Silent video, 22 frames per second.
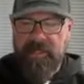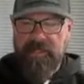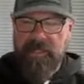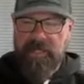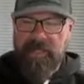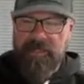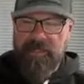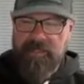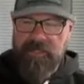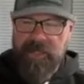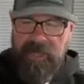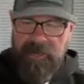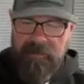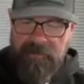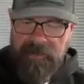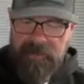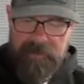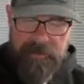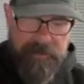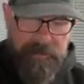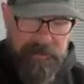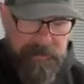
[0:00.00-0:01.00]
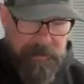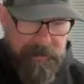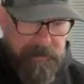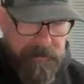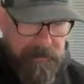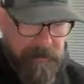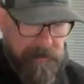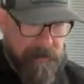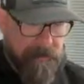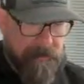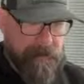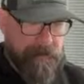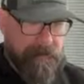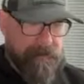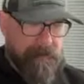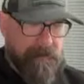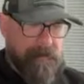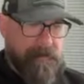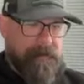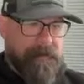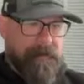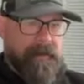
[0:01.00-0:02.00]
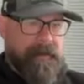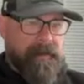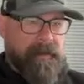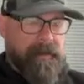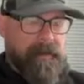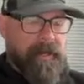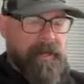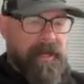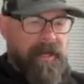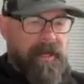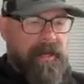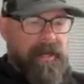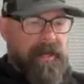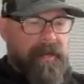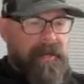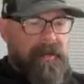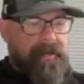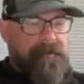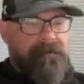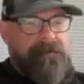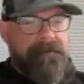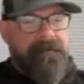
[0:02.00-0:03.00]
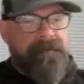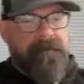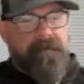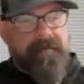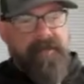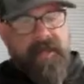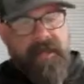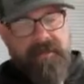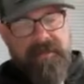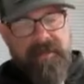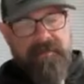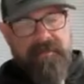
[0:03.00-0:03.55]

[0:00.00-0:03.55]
That Chapter. The